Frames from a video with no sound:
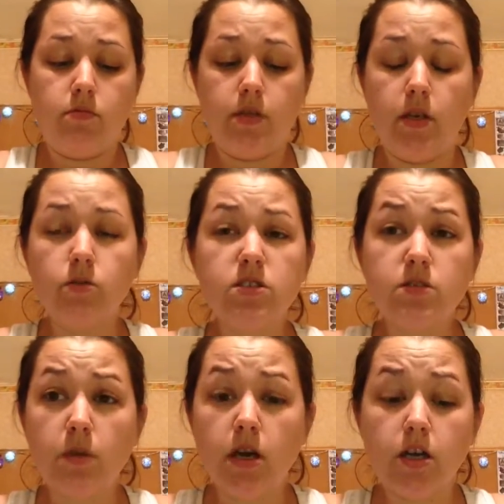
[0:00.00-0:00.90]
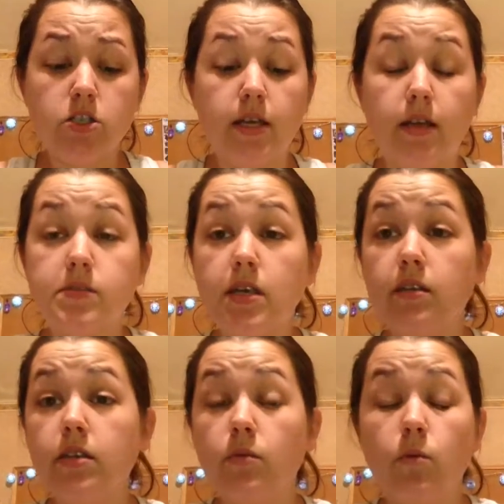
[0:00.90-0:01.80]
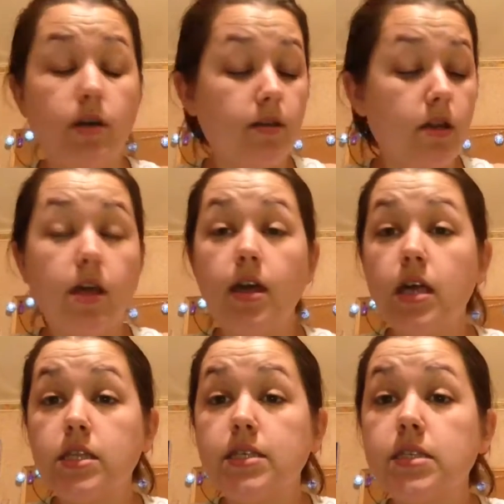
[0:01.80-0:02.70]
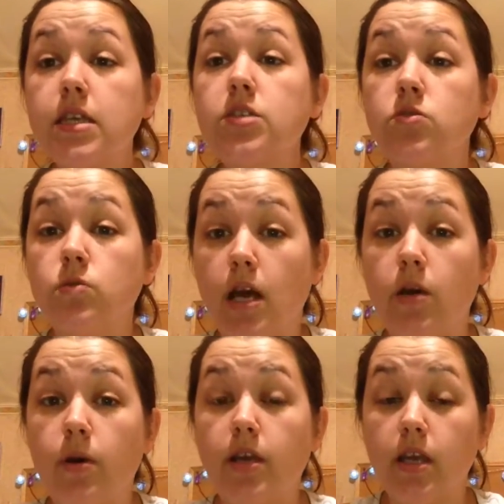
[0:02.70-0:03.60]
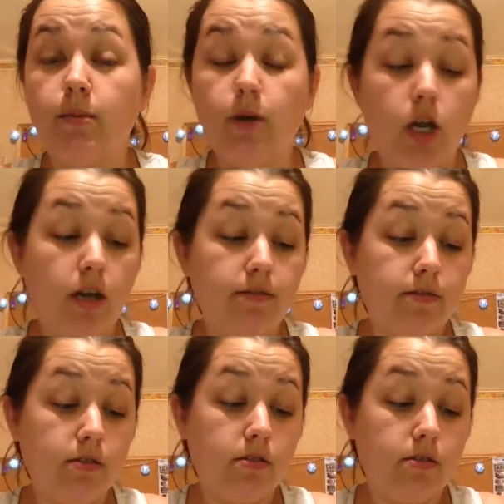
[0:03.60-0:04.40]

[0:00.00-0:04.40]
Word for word: They don't smudge, and I'm telling you what, these things do not want to come off